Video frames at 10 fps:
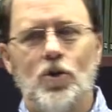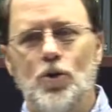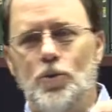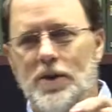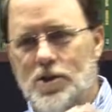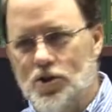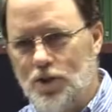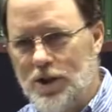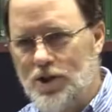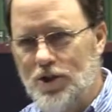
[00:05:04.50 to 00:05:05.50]
who
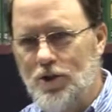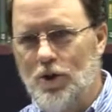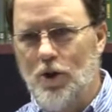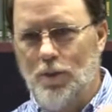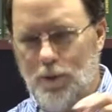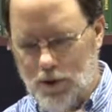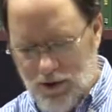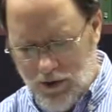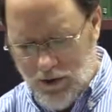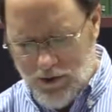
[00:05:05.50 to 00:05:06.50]
mistreat you or
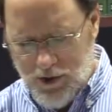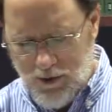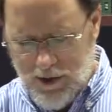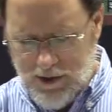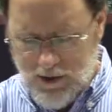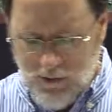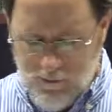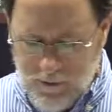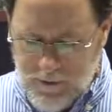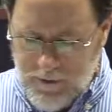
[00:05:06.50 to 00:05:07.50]
persecute you and so
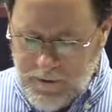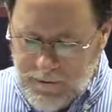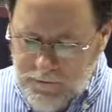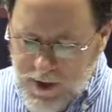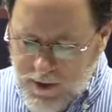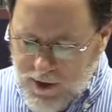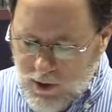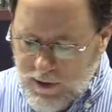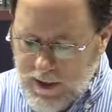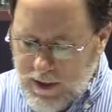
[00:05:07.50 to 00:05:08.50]
forth.
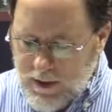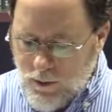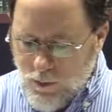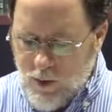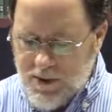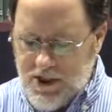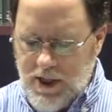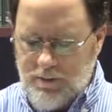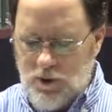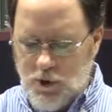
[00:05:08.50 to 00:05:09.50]
So in Romans
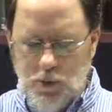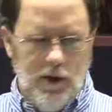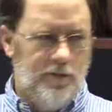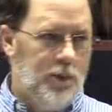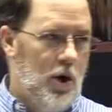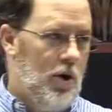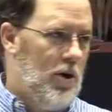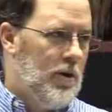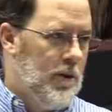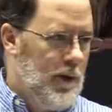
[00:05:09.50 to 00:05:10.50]
chapter 12,
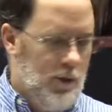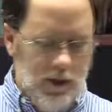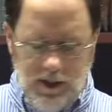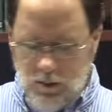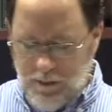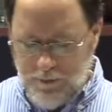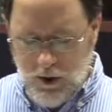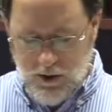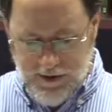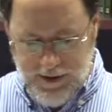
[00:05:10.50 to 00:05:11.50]
Paul, we'll look at what
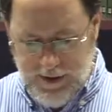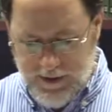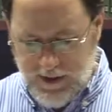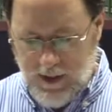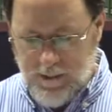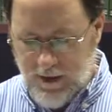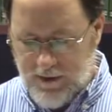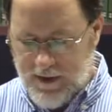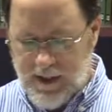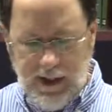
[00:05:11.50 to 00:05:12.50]
Paul says about
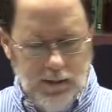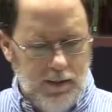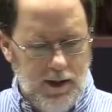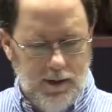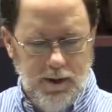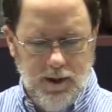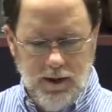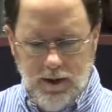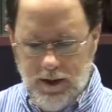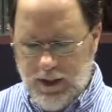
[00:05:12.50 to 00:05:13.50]
the same
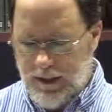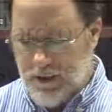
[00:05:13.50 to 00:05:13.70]
uh,